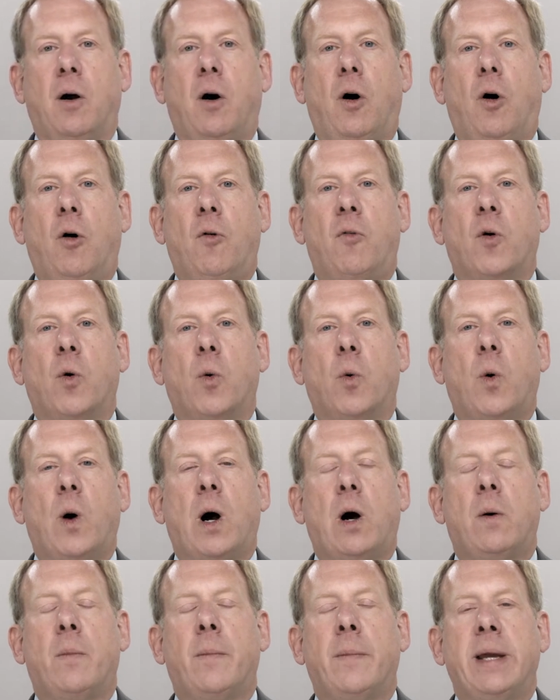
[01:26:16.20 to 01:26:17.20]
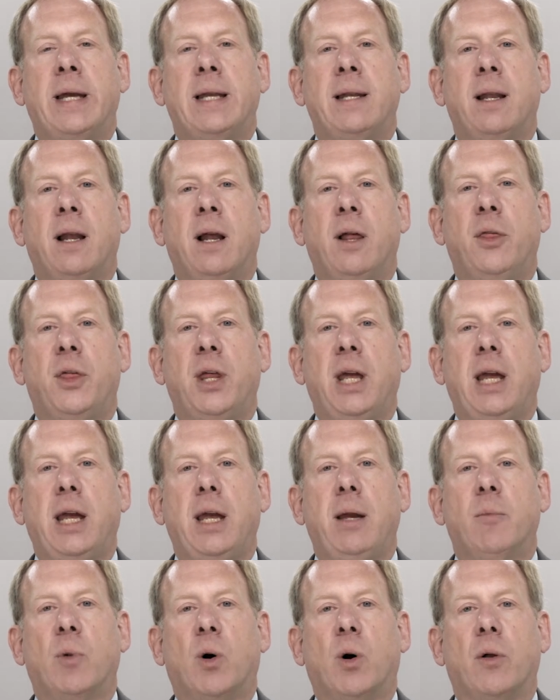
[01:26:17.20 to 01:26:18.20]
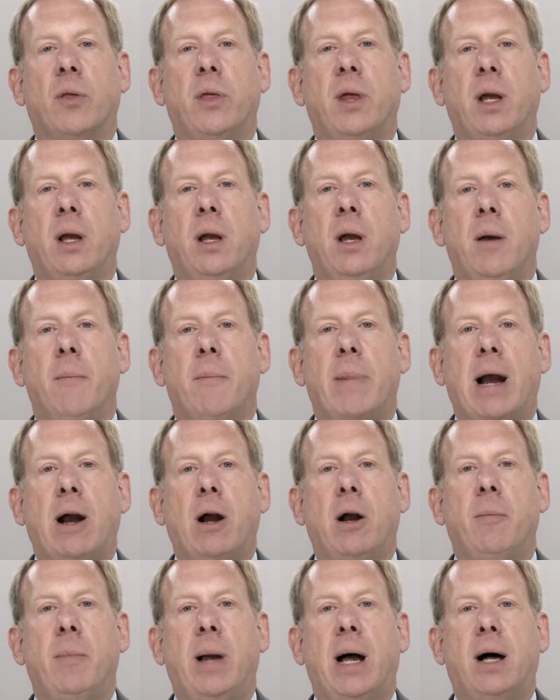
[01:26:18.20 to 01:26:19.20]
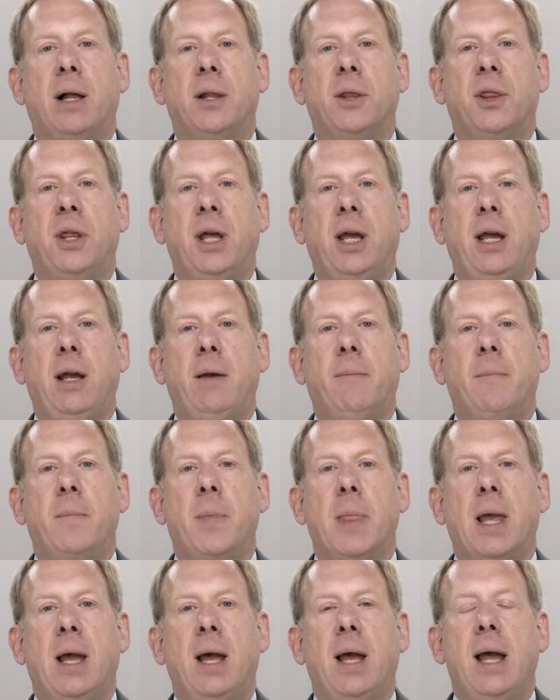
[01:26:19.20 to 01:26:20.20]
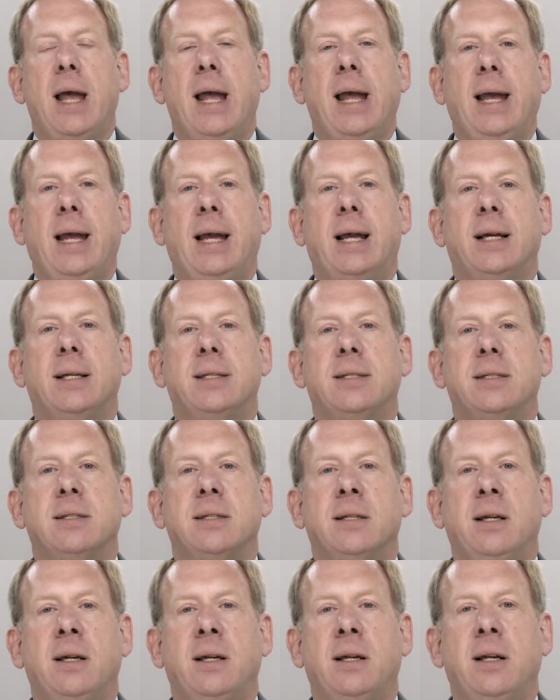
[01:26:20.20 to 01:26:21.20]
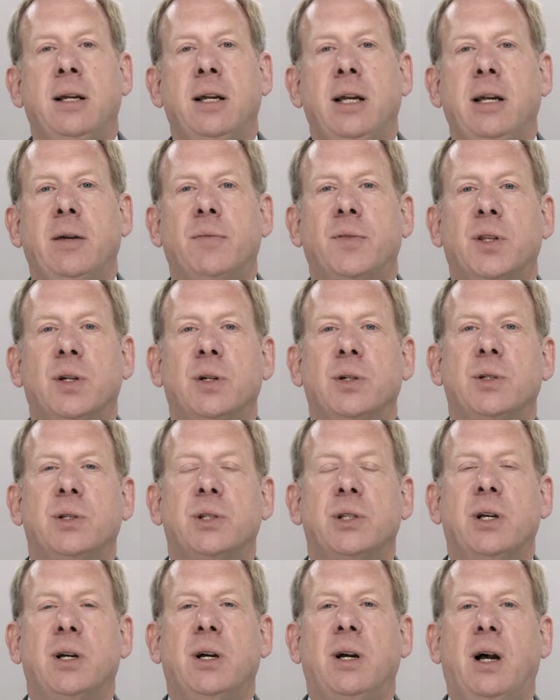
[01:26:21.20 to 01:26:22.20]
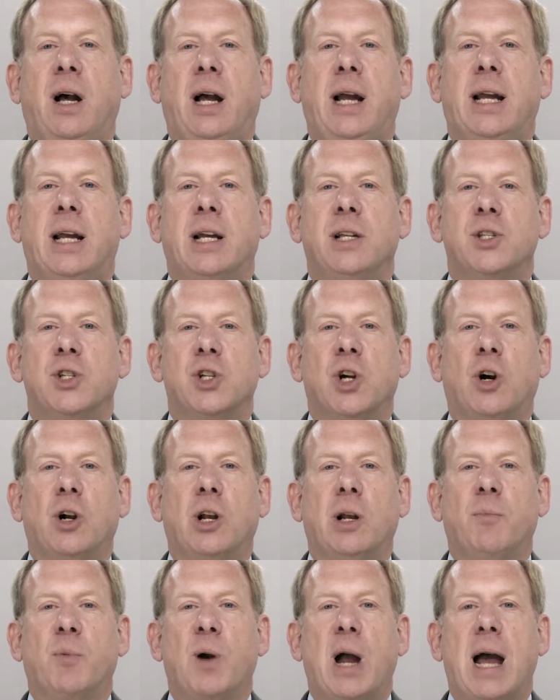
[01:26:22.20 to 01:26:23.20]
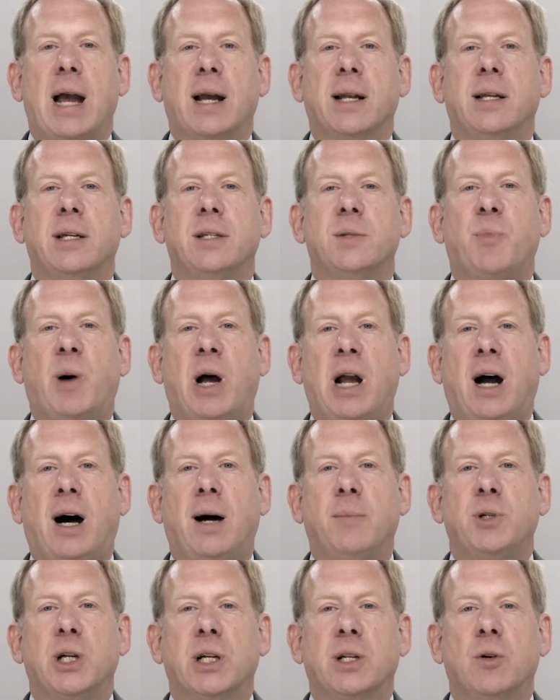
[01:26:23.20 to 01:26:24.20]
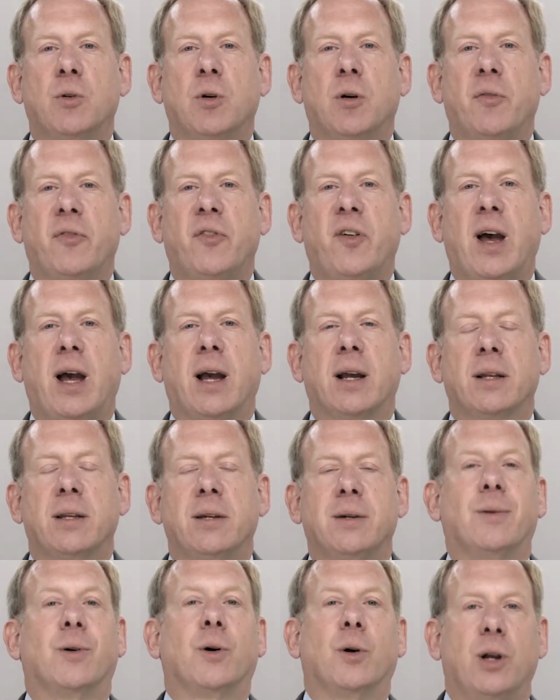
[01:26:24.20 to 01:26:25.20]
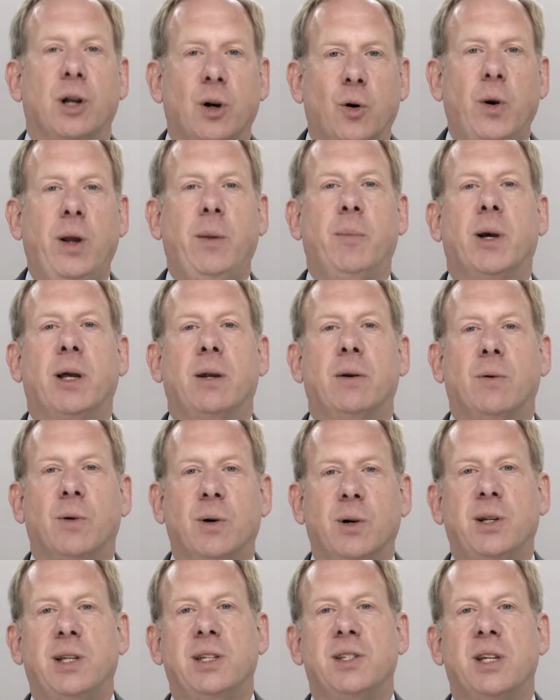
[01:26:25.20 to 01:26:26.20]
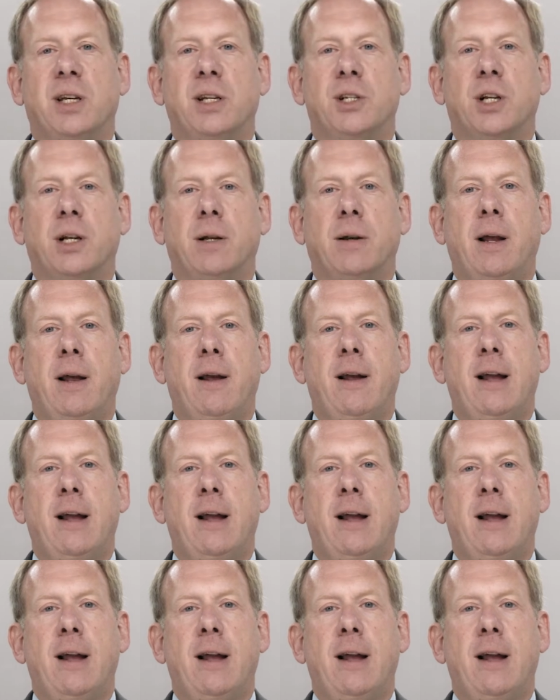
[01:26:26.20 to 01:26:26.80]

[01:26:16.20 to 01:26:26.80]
overwhelming theme, or the paramount theme, is if there's a concerted practice by object or effect, or an agreement or a decision,